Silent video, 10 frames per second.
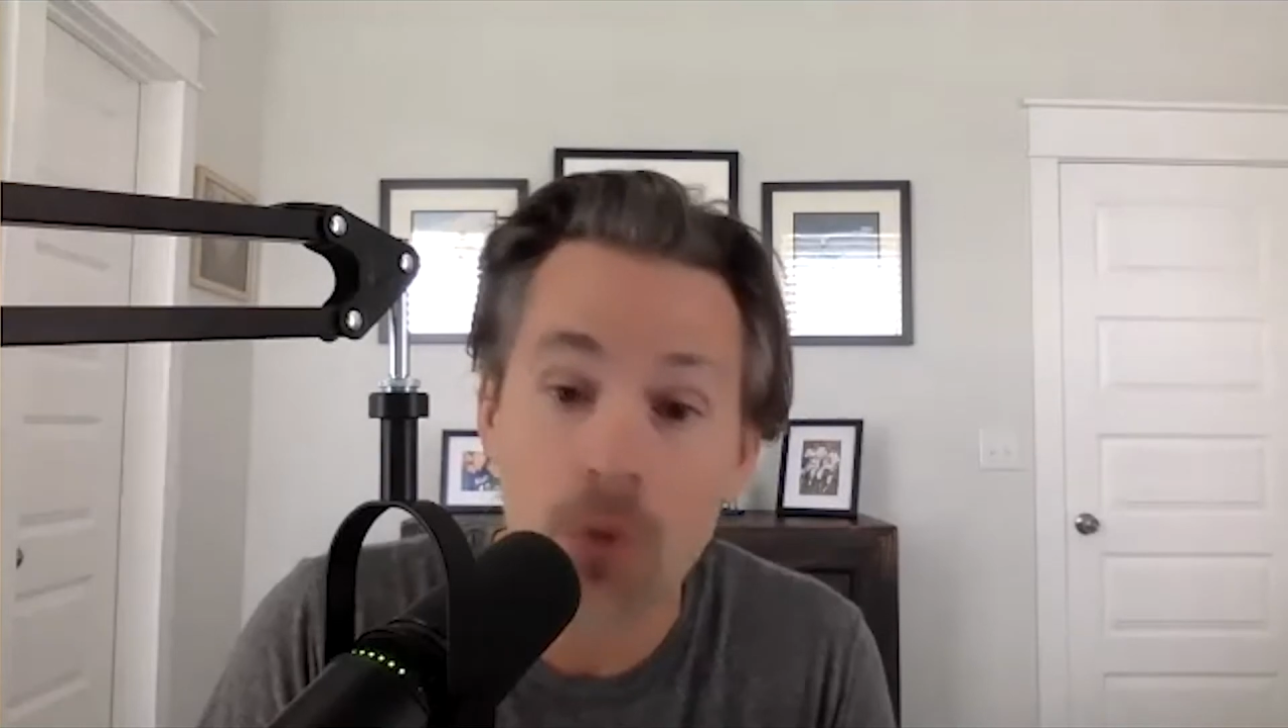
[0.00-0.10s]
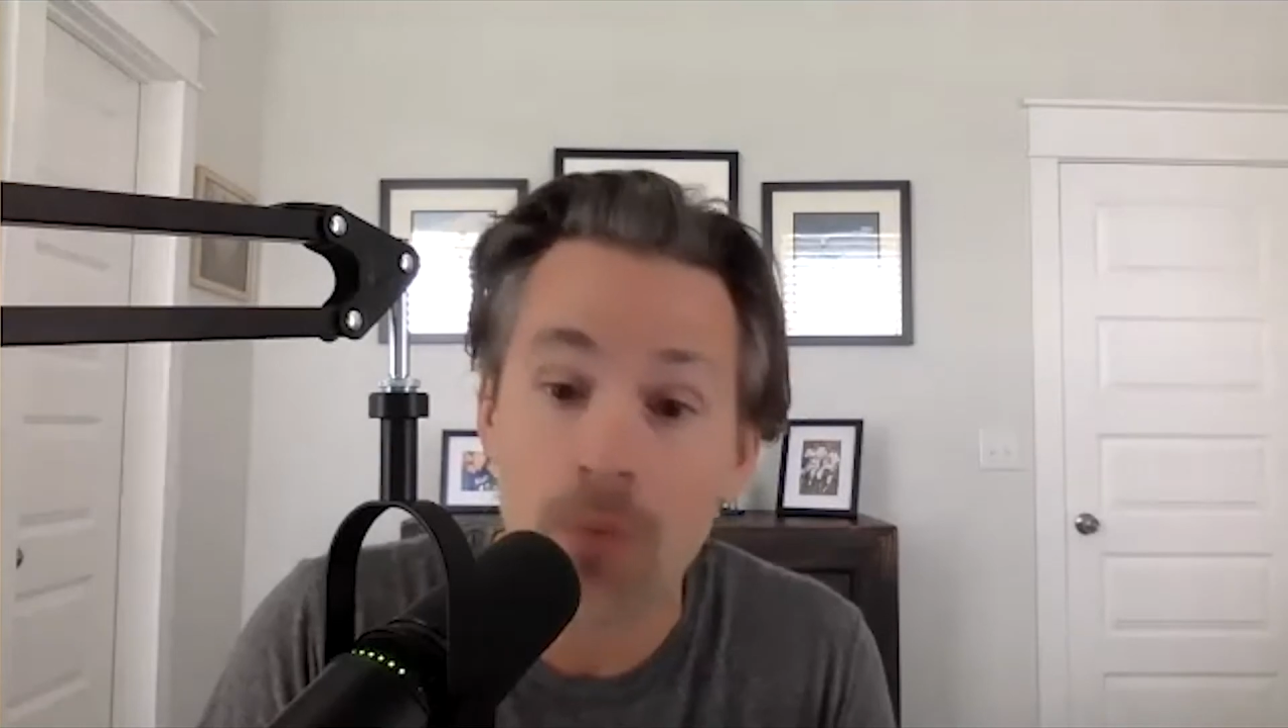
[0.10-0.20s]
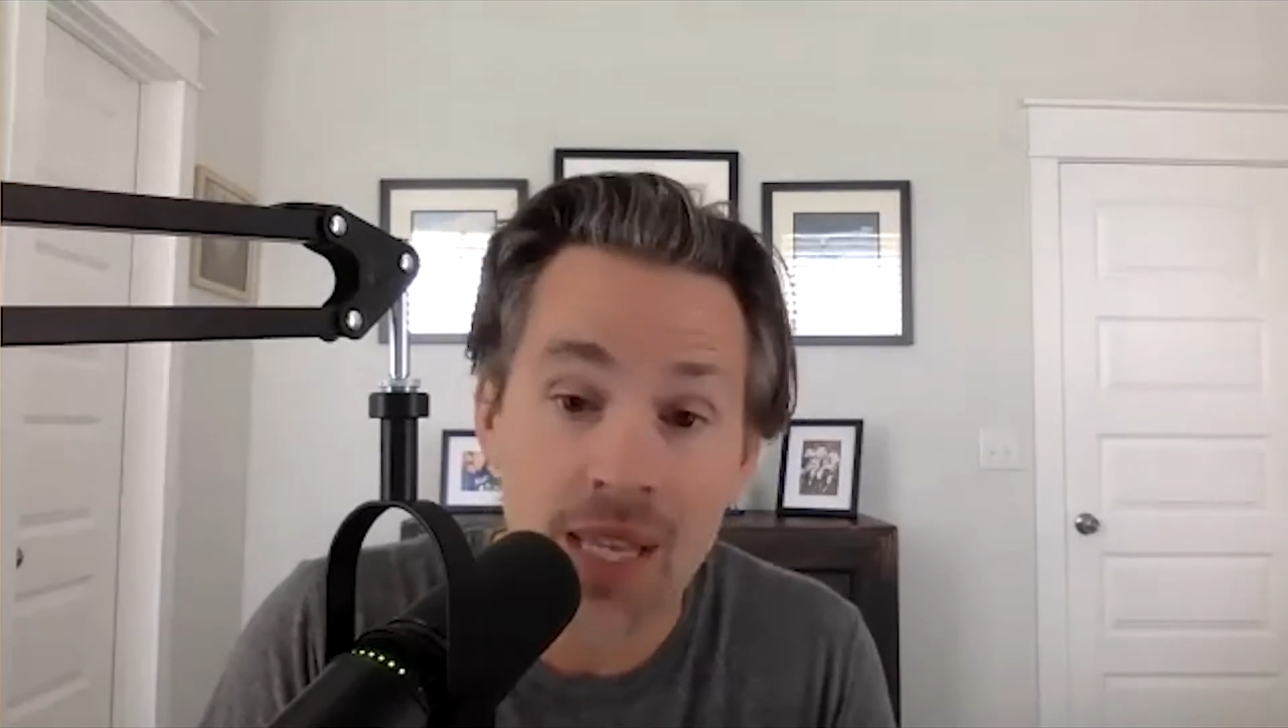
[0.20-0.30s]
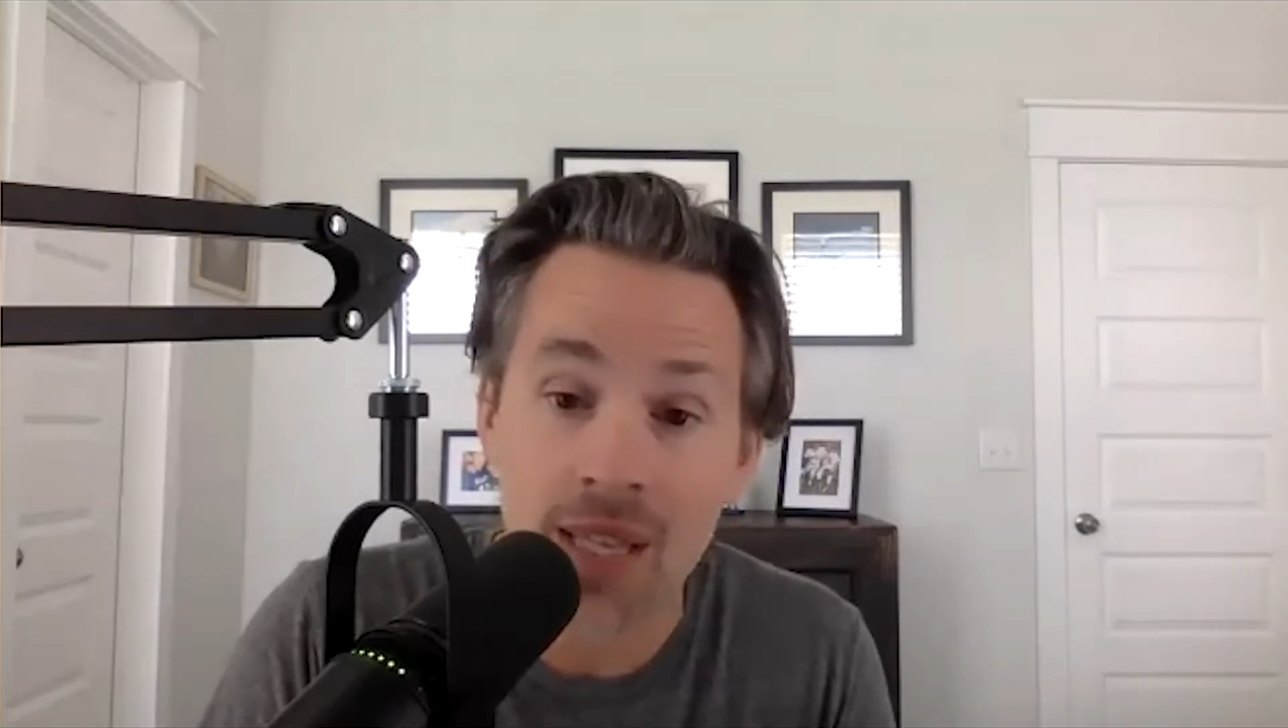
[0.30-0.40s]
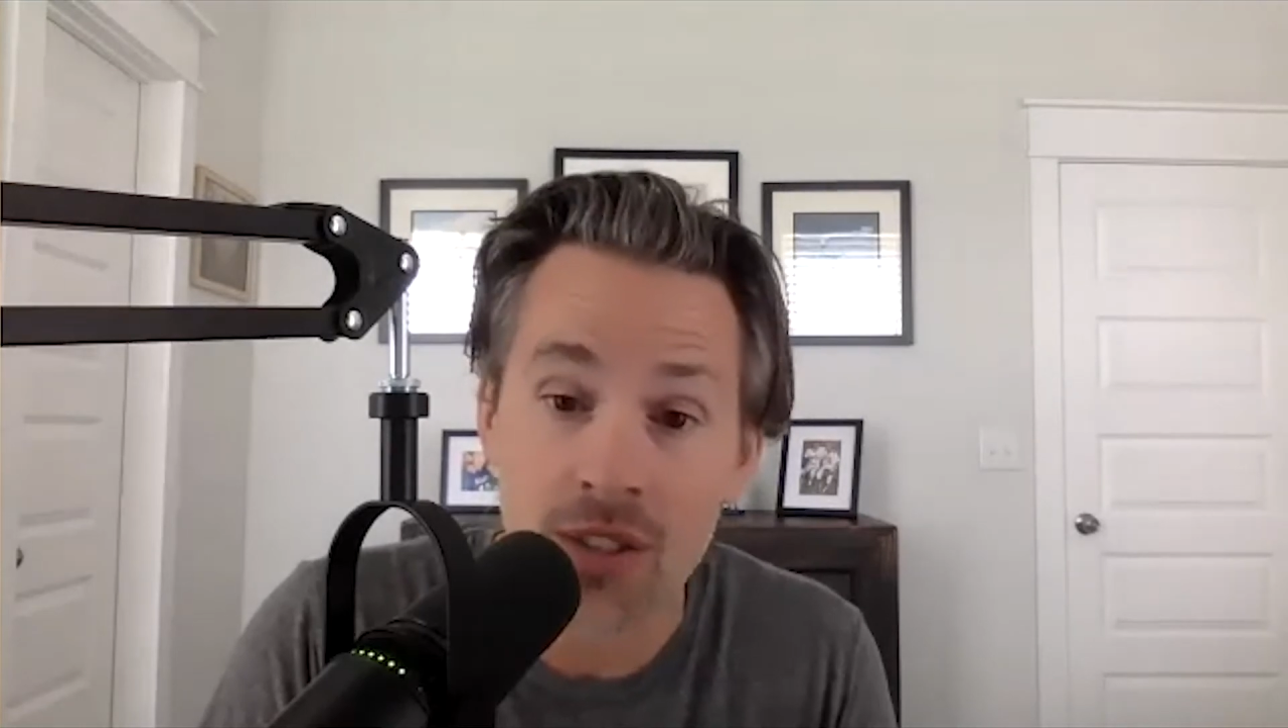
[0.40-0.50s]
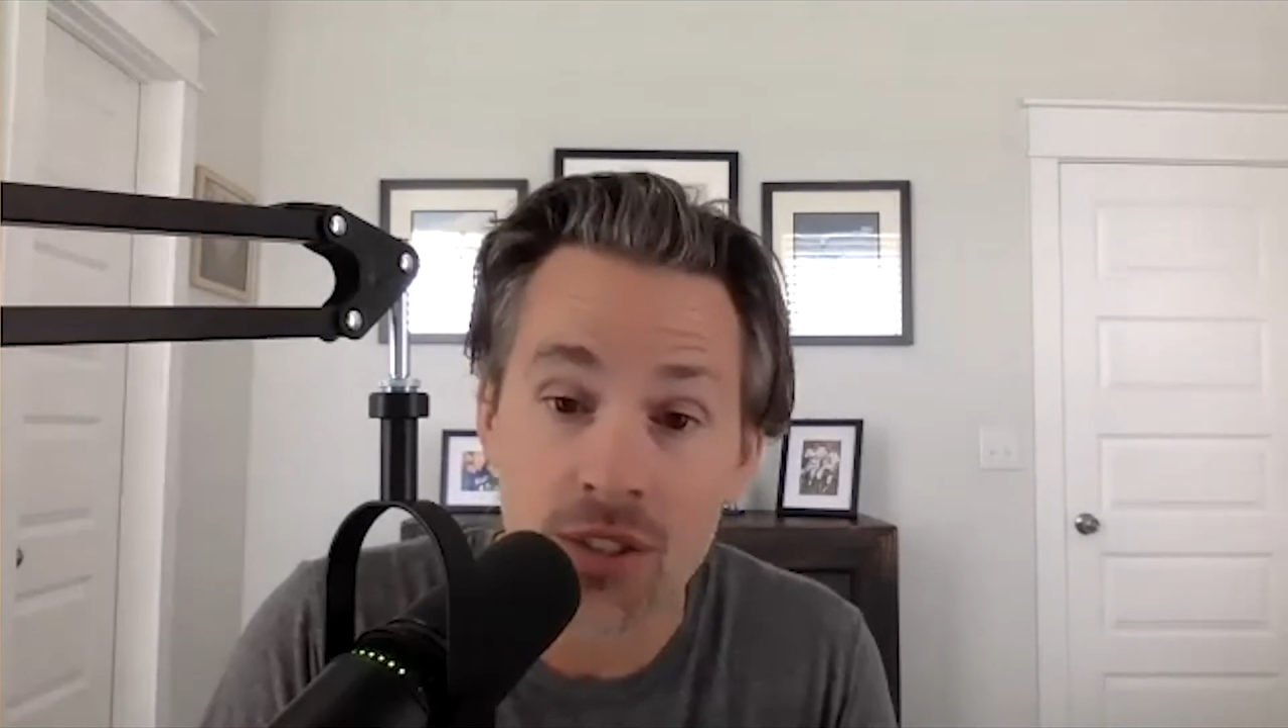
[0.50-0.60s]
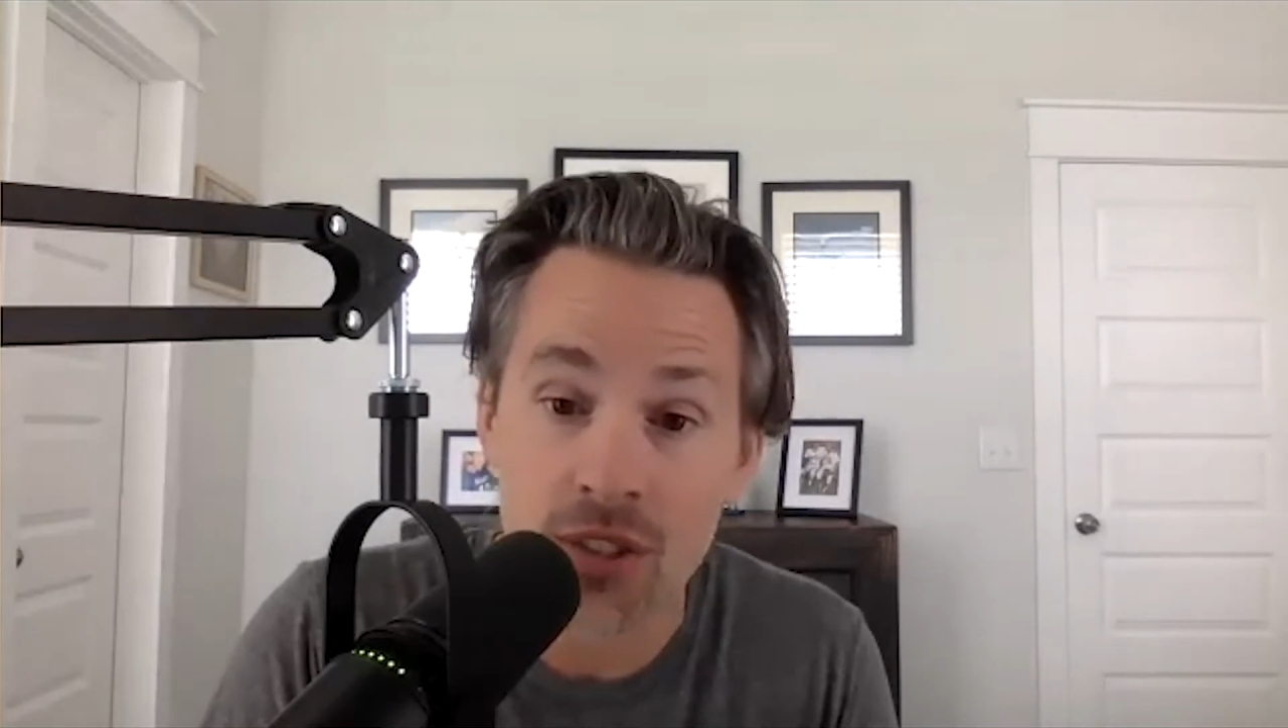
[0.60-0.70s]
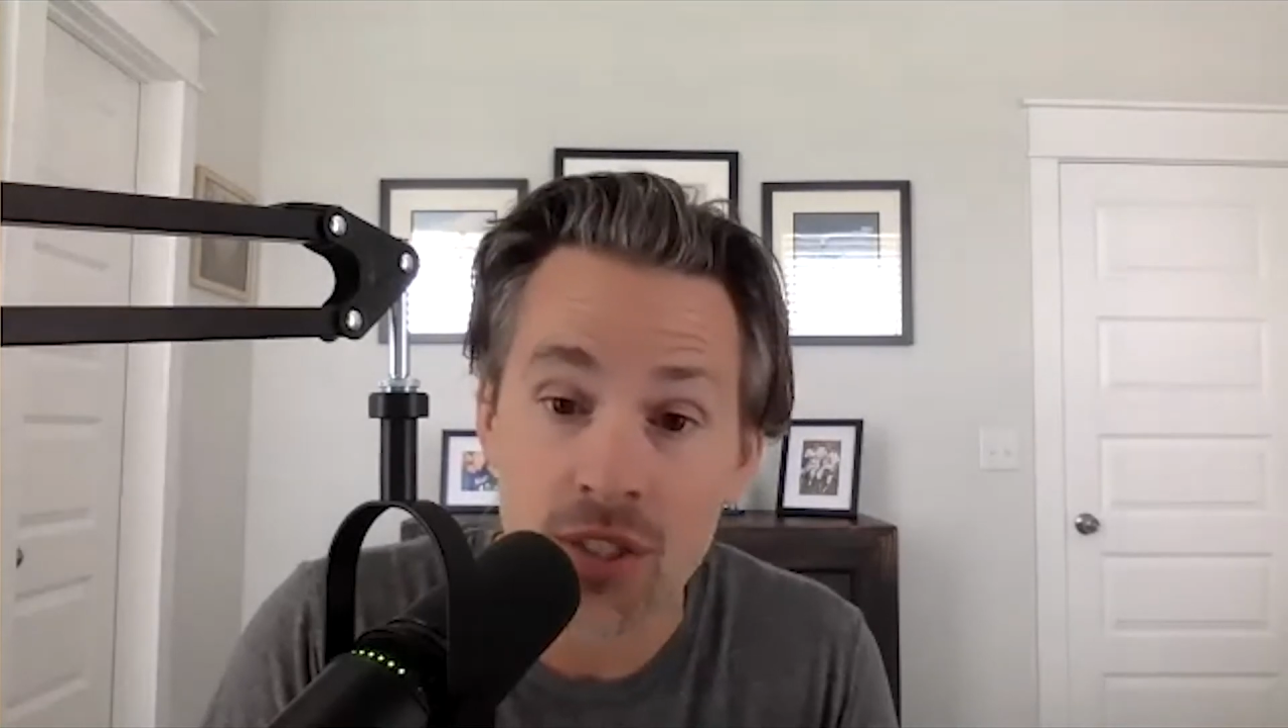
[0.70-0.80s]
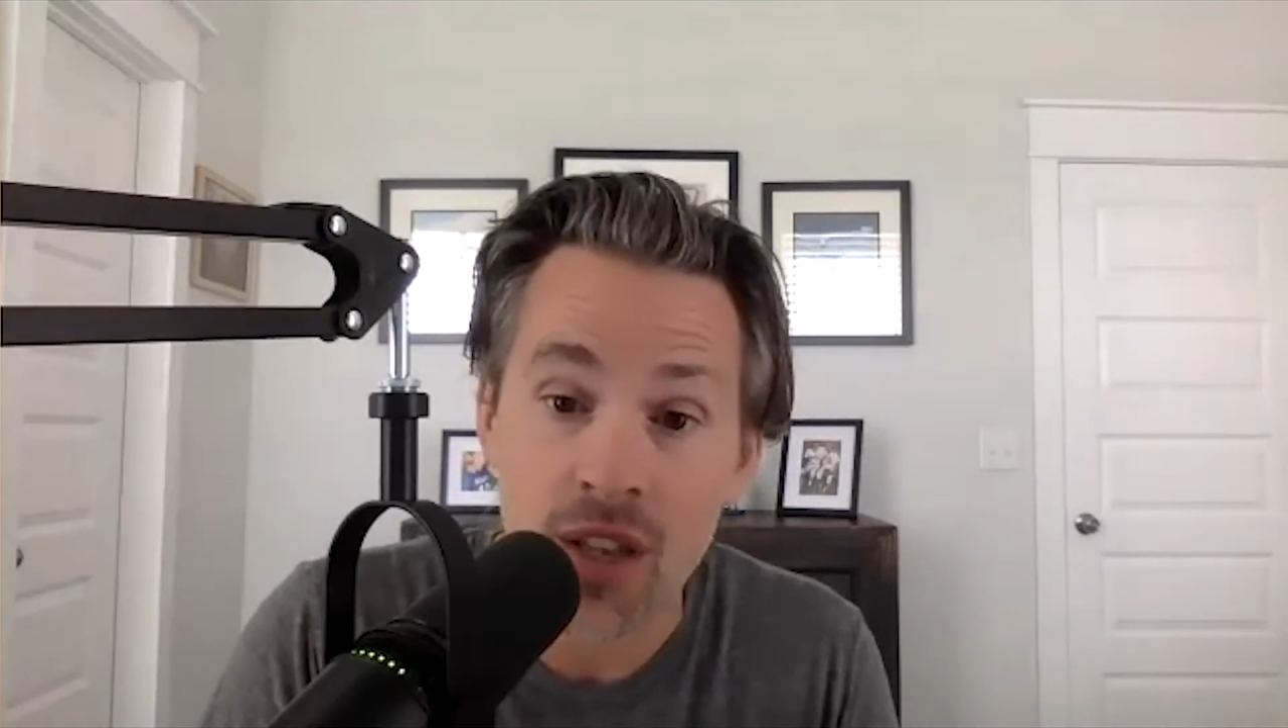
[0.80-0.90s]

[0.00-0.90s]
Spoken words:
beings